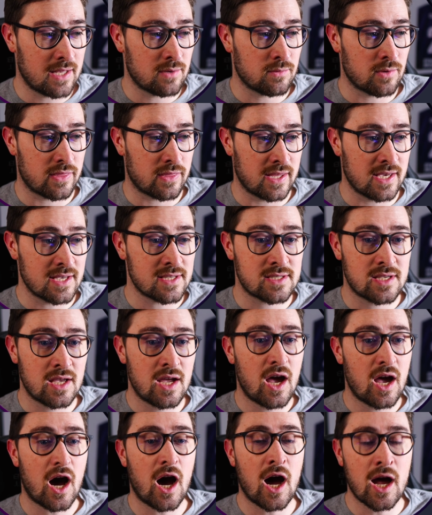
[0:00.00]
with this.
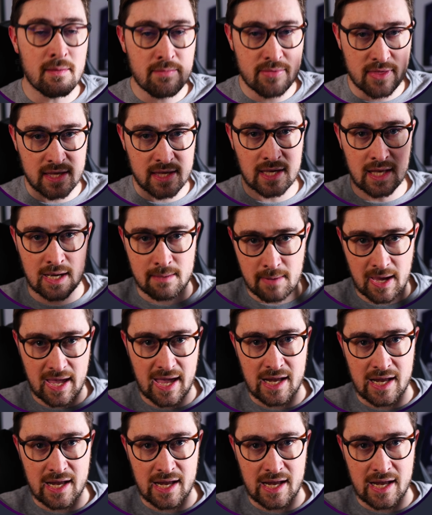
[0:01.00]
I'm thinking in my head,